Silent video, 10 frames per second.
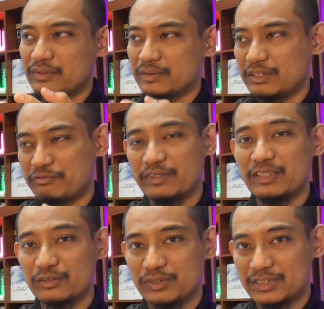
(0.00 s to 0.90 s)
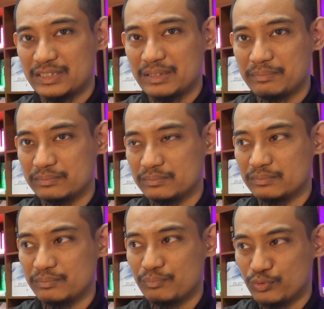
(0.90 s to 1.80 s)
referring to the
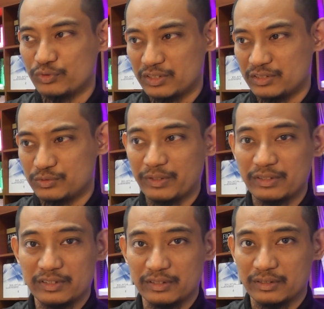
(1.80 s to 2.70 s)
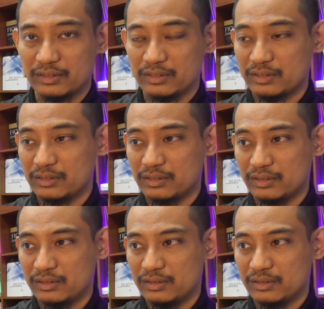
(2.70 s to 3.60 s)
same book is one thing,
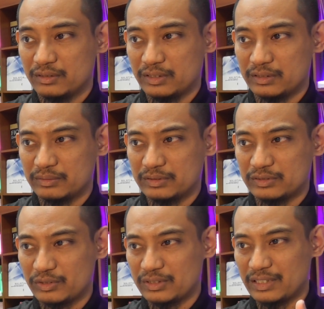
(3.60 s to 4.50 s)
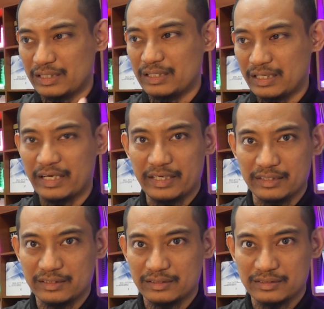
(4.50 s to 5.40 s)
right? It's not
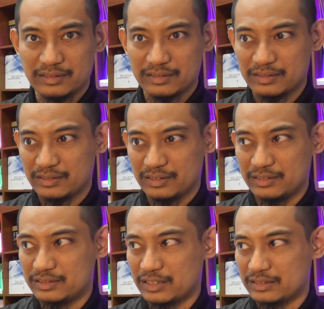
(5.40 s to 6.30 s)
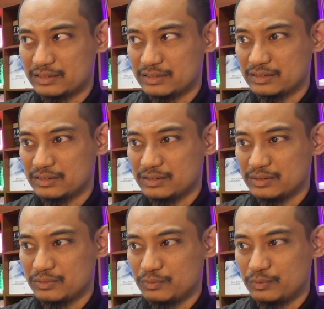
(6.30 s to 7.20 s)
aligned. It's just
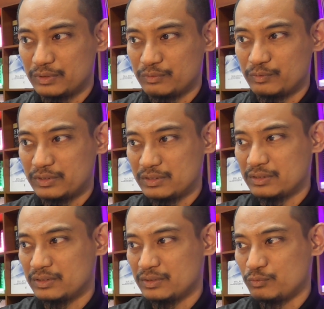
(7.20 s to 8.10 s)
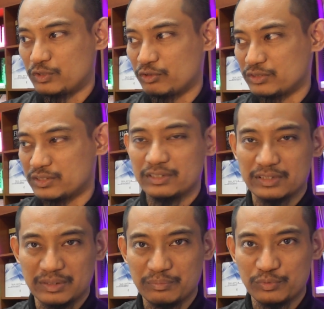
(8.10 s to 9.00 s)
we consider the
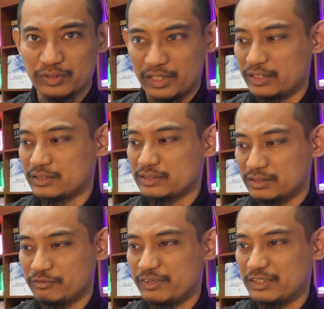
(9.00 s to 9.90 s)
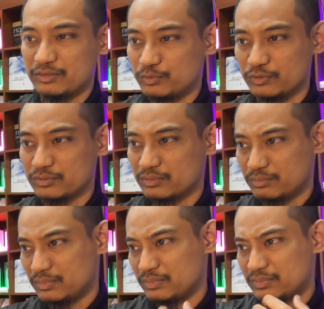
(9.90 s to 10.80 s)
same book as a valid book.
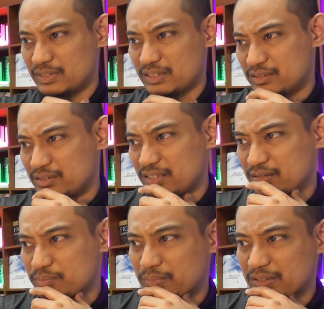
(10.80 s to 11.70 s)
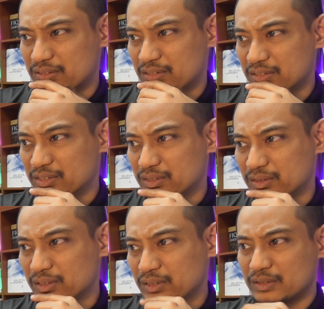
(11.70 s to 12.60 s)
That's basically the
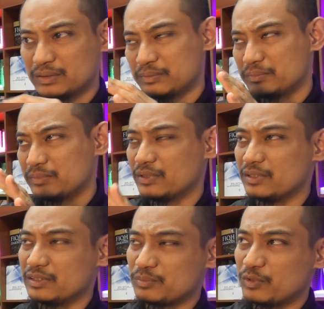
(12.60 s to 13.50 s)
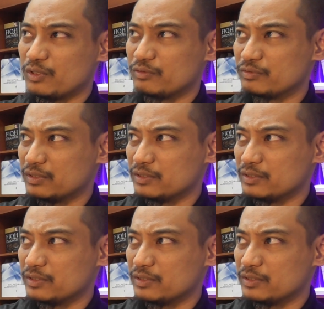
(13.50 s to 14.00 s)
it's more of